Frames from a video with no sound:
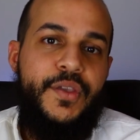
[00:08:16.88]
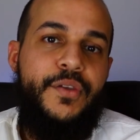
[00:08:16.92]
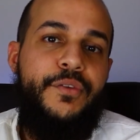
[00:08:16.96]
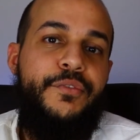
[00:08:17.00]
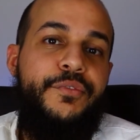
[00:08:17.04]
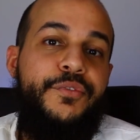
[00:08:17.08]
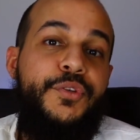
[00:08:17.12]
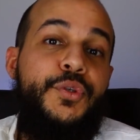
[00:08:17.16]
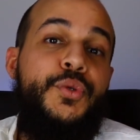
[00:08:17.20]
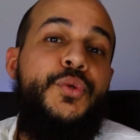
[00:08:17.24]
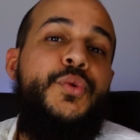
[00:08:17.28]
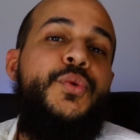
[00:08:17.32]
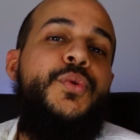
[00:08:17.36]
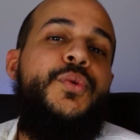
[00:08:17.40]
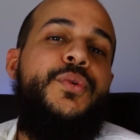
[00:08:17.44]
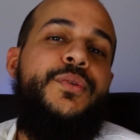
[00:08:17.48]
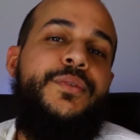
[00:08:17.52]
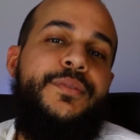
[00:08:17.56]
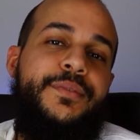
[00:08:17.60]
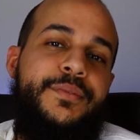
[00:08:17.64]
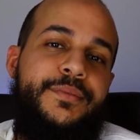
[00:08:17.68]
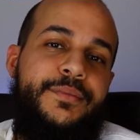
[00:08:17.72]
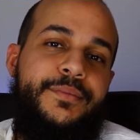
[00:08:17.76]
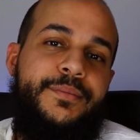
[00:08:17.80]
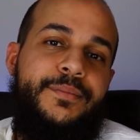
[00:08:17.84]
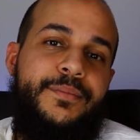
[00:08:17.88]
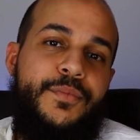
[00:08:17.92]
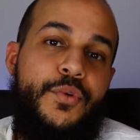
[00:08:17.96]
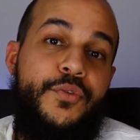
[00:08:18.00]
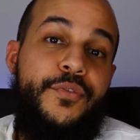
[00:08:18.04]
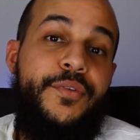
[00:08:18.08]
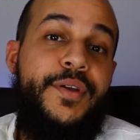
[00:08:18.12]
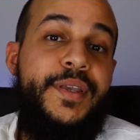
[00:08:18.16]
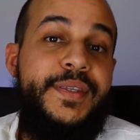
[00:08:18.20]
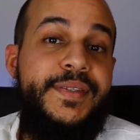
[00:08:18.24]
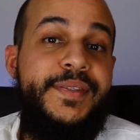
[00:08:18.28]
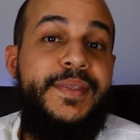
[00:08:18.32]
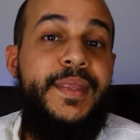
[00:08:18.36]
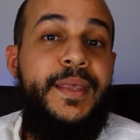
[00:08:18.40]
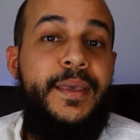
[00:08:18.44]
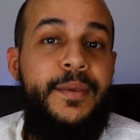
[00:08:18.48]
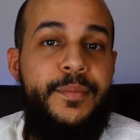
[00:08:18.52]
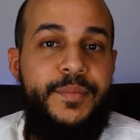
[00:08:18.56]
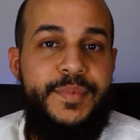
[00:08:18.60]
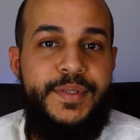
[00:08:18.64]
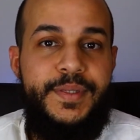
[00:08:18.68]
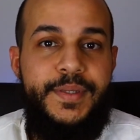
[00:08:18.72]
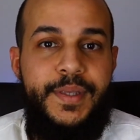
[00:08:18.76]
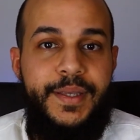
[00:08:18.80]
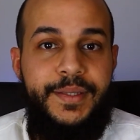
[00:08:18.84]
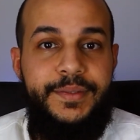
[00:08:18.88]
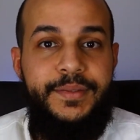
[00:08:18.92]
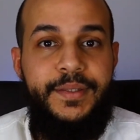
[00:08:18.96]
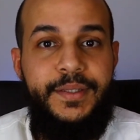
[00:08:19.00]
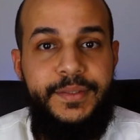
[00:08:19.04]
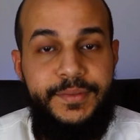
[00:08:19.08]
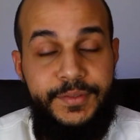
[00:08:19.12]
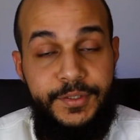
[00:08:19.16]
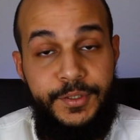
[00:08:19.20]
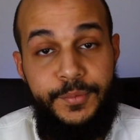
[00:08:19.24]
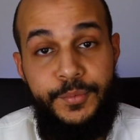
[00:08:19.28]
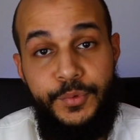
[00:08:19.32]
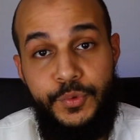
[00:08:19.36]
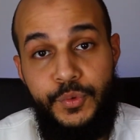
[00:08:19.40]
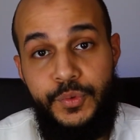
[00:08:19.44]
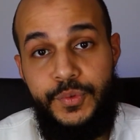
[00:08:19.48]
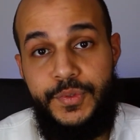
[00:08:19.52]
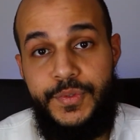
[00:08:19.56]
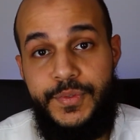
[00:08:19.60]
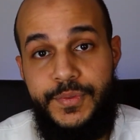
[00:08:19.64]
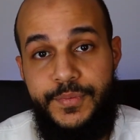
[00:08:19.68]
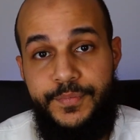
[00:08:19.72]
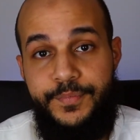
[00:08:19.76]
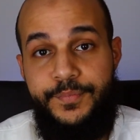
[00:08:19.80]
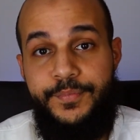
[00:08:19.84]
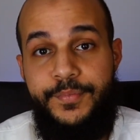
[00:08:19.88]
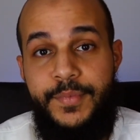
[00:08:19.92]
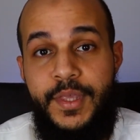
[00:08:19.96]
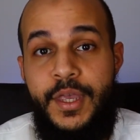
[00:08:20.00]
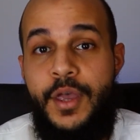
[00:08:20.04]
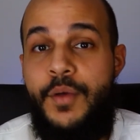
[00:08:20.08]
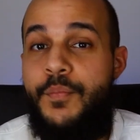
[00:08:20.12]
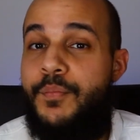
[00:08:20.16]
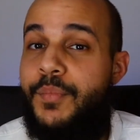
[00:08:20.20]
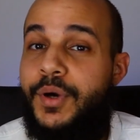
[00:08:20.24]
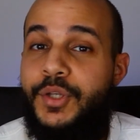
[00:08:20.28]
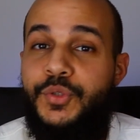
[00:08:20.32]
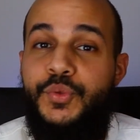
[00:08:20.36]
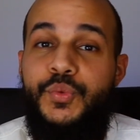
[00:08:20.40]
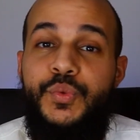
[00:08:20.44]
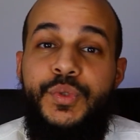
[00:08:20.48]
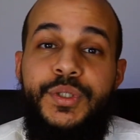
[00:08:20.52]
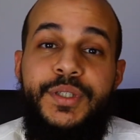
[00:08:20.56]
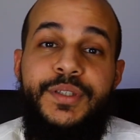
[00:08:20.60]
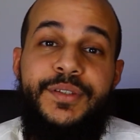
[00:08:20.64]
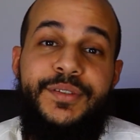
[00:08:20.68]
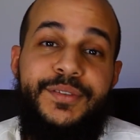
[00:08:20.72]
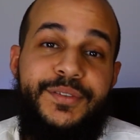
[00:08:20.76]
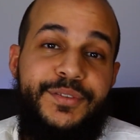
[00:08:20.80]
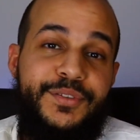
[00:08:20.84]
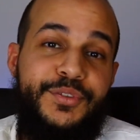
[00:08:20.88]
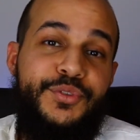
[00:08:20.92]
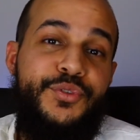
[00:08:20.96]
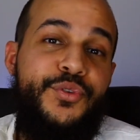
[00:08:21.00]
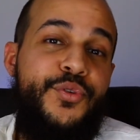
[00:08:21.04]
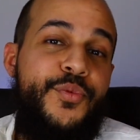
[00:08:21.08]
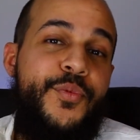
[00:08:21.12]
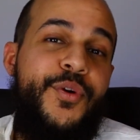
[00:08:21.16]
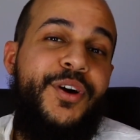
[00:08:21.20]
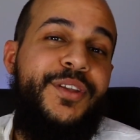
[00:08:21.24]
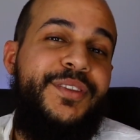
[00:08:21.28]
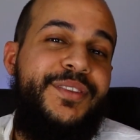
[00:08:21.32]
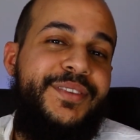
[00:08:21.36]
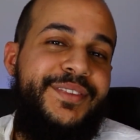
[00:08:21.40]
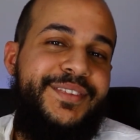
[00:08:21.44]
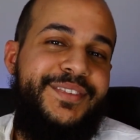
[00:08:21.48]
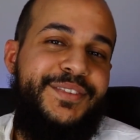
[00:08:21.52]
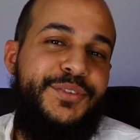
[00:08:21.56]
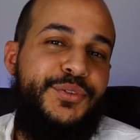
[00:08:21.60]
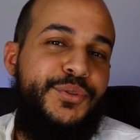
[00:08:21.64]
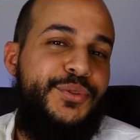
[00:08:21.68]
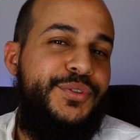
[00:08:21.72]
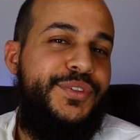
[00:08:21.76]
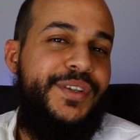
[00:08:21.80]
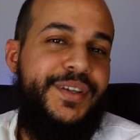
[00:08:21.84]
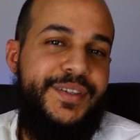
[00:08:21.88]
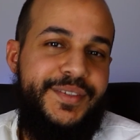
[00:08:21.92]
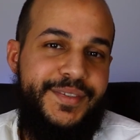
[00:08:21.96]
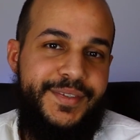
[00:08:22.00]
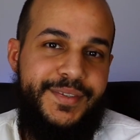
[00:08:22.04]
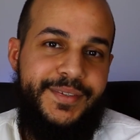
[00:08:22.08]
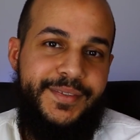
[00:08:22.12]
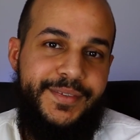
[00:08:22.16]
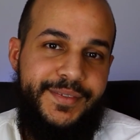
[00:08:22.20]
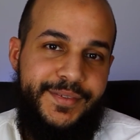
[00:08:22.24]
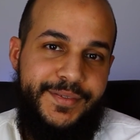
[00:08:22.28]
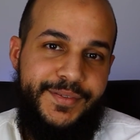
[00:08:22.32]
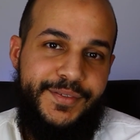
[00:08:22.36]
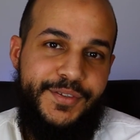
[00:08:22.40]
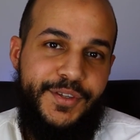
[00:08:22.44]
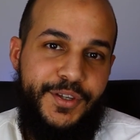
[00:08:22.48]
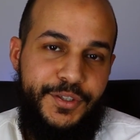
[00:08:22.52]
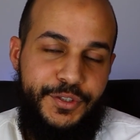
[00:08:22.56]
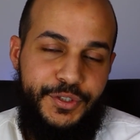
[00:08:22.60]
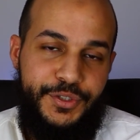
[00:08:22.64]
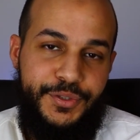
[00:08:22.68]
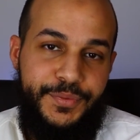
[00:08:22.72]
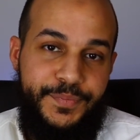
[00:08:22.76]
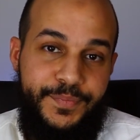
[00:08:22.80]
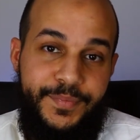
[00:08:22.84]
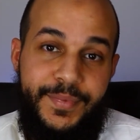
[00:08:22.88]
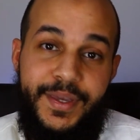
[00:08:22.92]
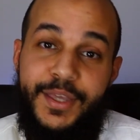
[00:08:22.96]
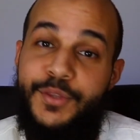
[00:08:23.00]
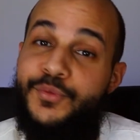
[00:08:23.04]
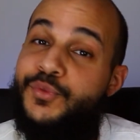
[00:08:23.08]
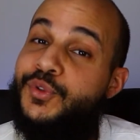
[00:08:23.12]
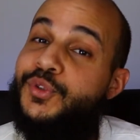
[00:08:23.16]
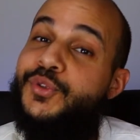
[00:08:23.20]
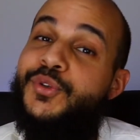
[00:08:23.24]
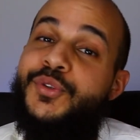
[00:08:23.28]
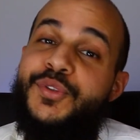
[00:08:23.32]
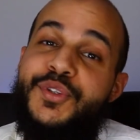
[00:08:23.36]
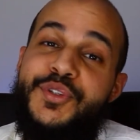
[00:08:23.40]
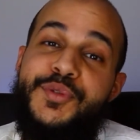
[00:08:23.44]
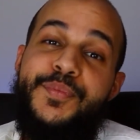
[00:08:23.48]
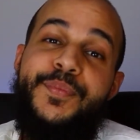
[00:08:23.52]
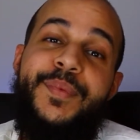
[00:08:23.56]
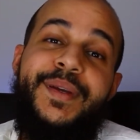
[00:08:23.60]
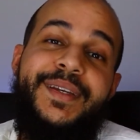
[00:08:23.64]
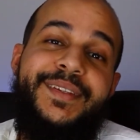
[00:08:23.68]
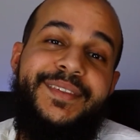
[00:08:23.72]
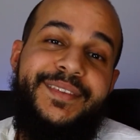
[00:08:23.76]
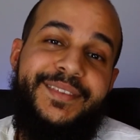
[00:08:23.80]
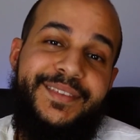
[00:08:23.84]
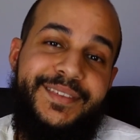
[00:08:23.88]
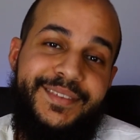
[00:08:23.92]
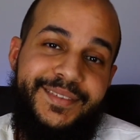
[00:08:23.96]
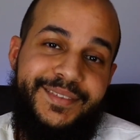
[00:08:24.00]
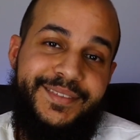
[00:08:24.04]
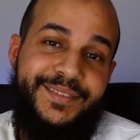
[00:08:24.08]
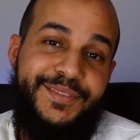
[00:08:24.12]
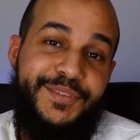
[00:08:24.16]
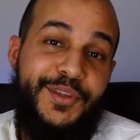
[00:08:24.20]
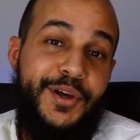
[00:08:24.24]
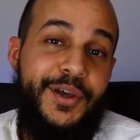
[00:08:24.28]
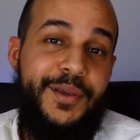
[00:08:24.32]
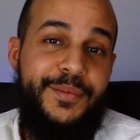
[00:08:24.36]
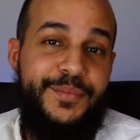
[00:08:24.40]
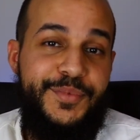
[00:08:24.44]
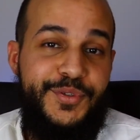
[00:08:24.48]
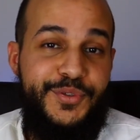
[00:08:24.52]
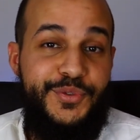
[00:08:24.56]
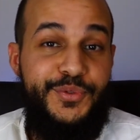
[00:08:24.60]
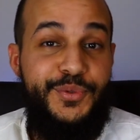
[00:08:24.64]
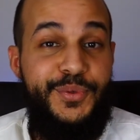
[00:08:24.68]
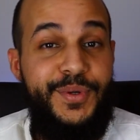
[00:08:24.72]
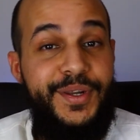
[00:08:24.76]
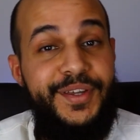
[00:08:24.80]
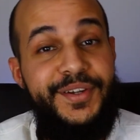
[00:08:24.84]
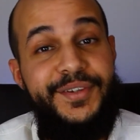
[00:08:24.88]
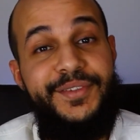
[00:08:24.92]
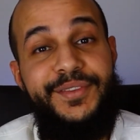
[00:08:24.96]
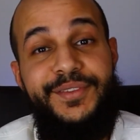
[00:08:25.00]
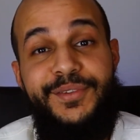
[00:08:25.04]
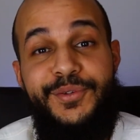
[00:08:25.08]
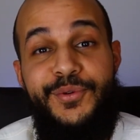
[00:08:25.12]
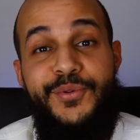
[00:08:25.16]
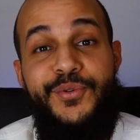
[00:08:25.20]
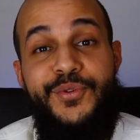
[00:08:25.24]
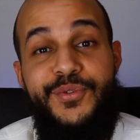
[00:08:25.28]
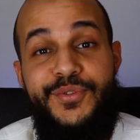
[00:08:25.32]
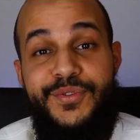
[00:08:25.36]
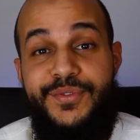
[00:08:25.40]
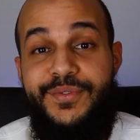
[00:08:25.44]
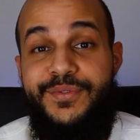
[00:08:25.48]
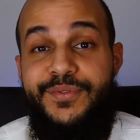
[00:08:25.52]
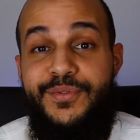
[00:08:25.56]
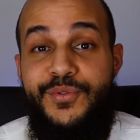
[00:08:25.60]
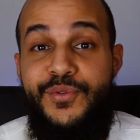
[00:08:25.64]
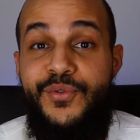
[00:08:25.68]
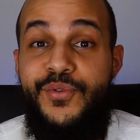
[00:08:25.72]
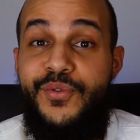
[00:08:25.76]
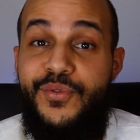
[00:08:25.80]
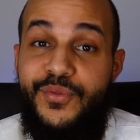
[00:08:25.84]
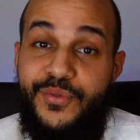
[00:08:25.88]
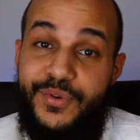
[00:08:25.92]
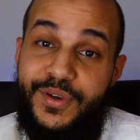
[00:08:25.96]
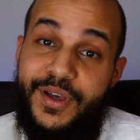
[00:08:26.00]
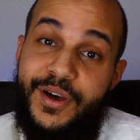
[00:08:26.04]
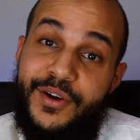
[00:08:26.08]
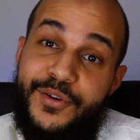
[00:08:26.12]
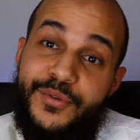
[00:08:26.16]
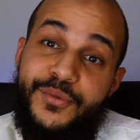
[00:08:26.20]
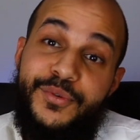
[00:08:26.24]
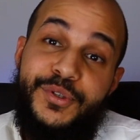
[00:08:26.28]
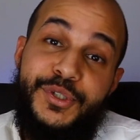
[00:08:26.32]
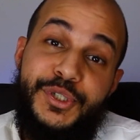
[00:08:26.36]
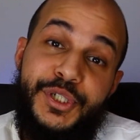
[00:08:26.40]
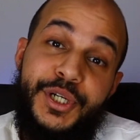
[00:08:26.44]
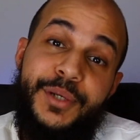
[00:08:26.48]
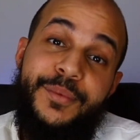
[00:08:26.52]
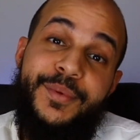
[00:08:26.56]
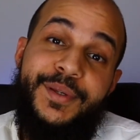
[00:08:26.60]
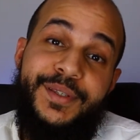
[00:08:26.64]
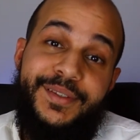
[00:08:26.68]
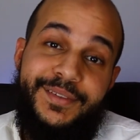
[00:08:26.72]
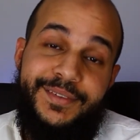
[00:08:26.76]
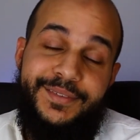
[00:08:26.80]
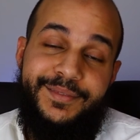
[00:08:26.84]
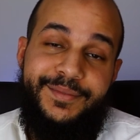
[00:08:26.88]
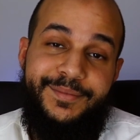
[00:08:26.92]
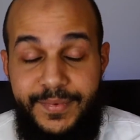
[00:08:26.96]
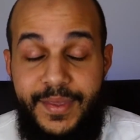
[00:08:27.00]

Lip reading: few of His names and attributes, but no one taught us such, and we don't spend times to learn who we are worshiping.